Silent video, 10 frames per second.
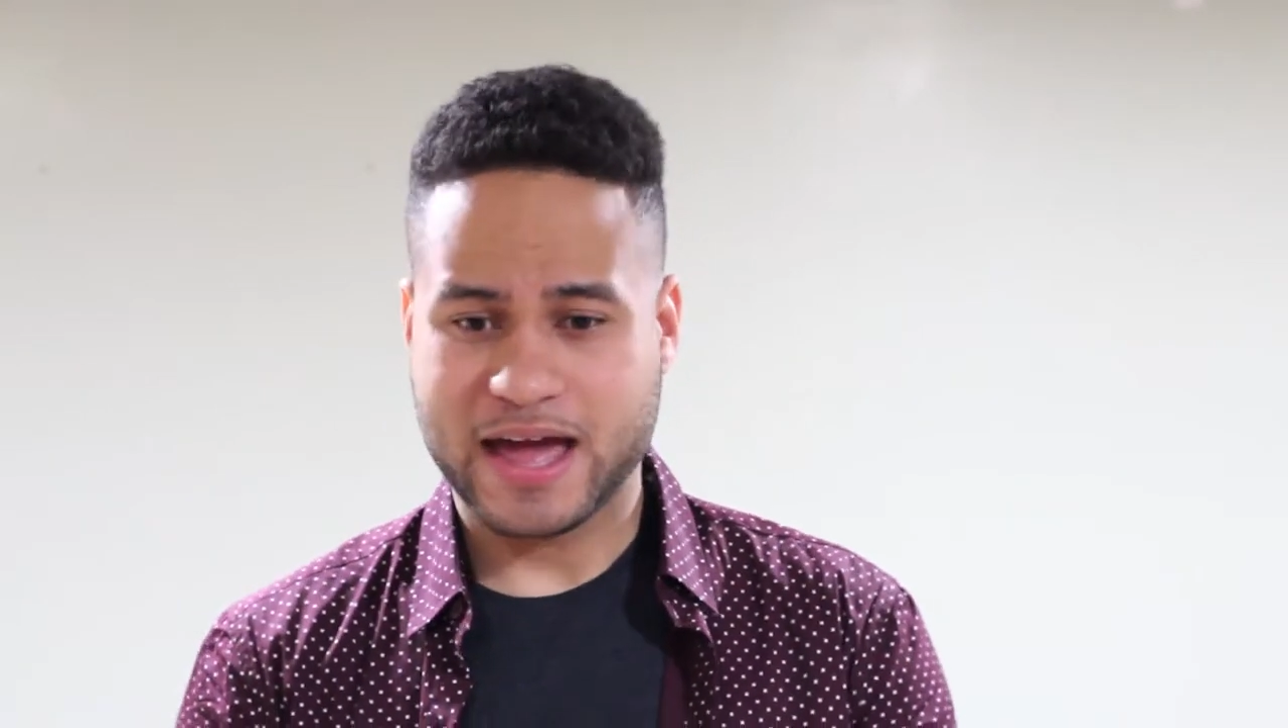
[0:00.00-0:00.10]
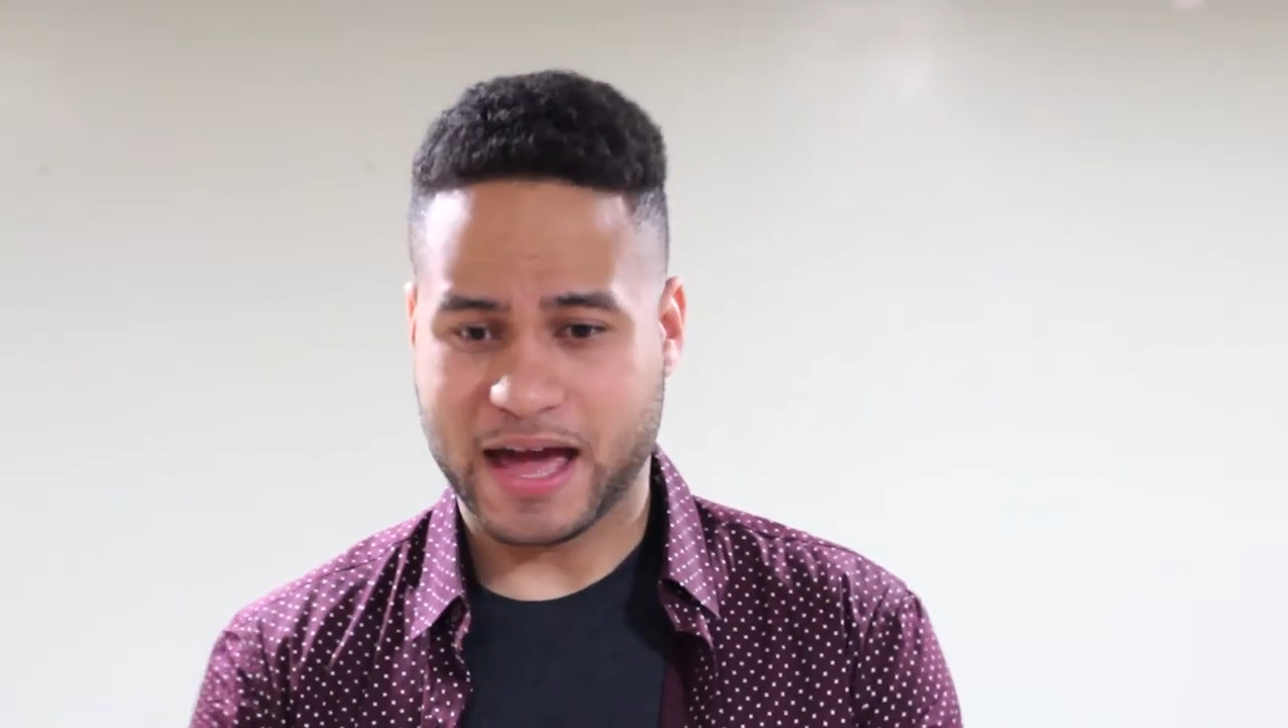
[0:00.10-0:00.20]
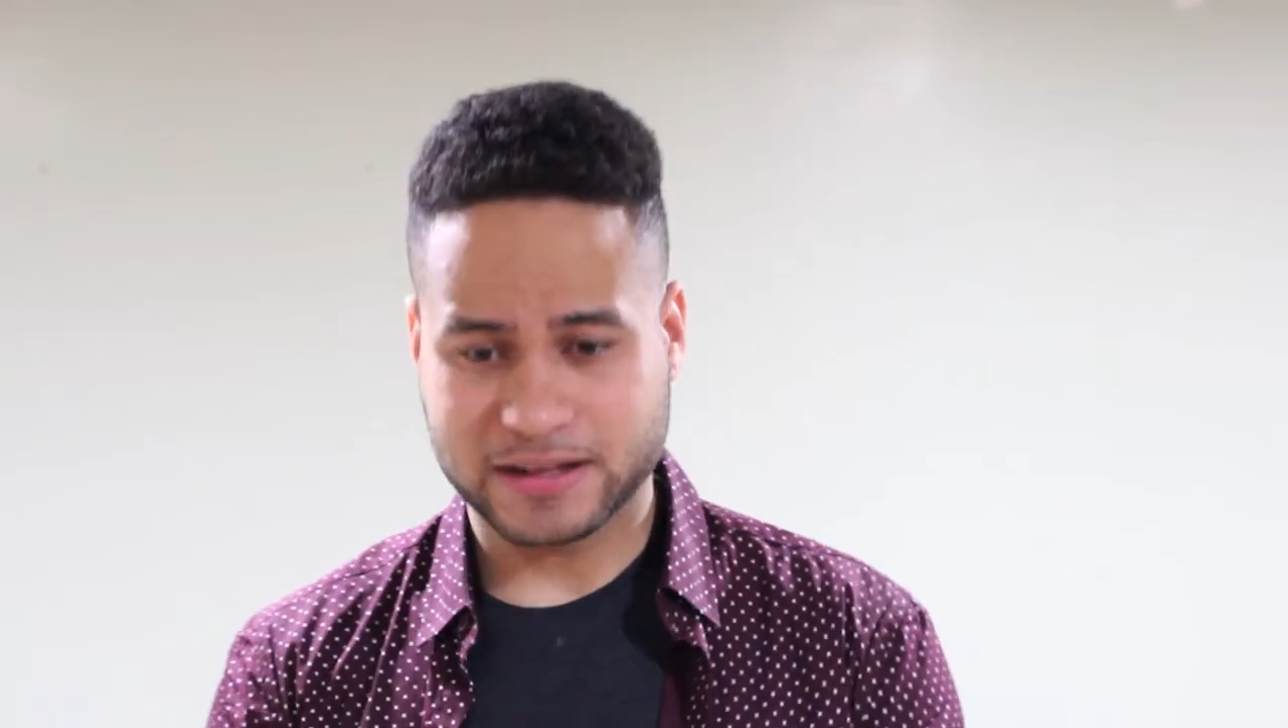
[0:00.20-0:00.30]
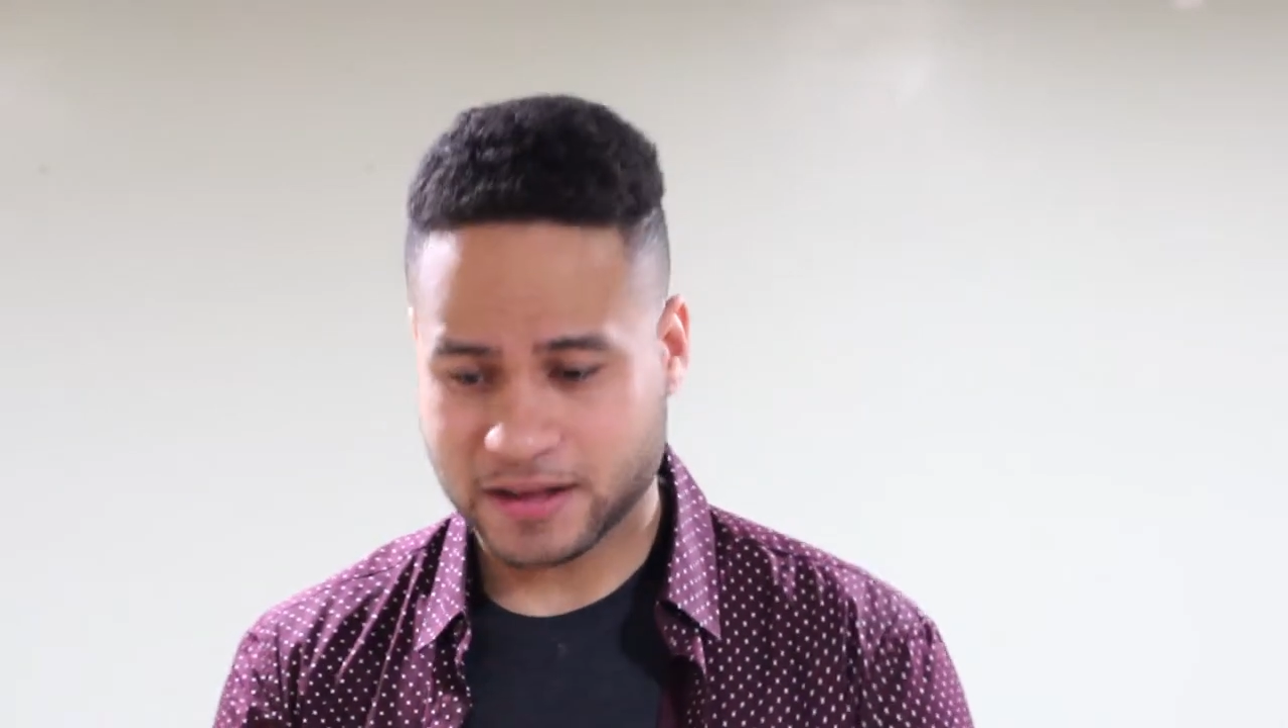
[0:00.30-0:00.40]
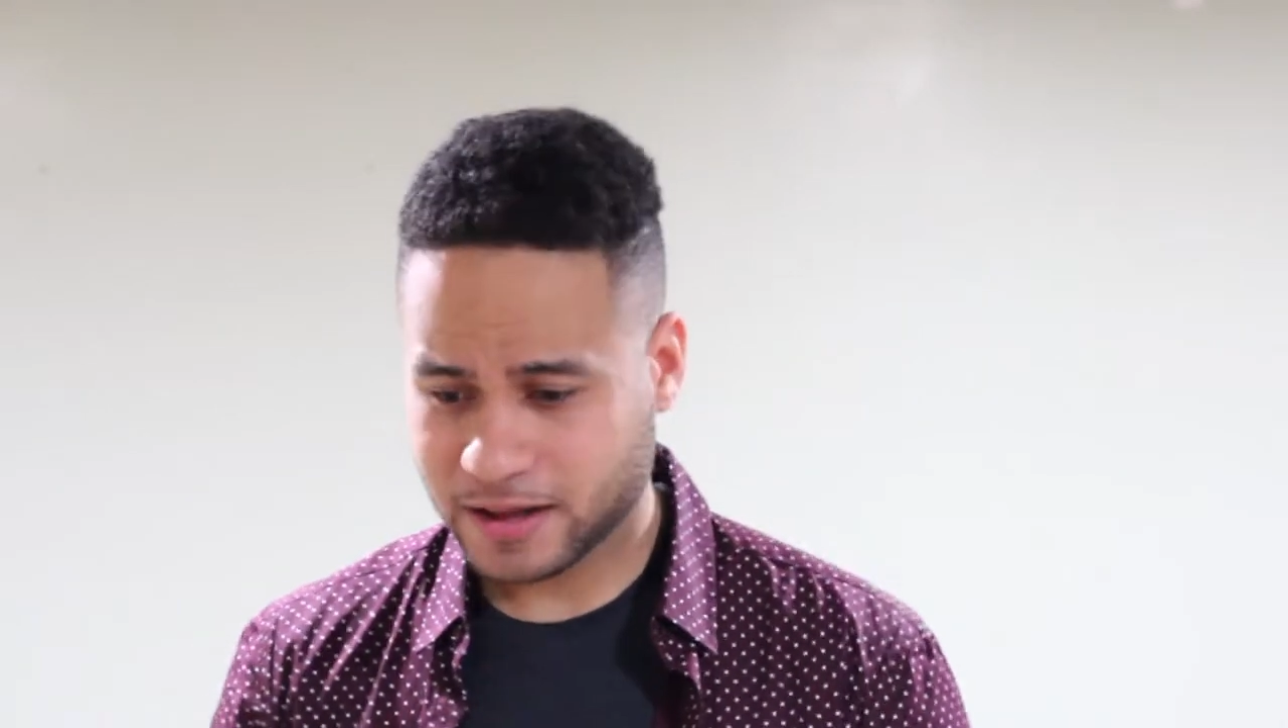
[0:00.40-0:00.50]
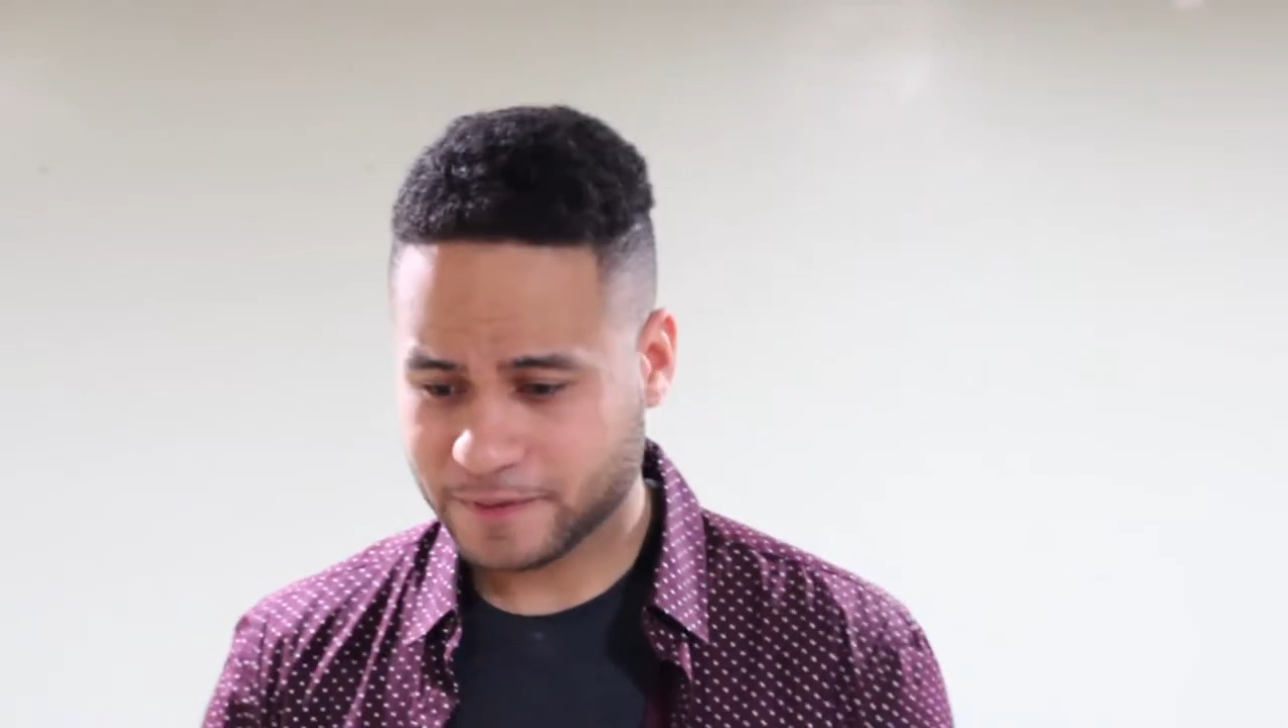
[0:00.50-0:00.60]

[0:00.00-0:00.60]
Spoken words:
And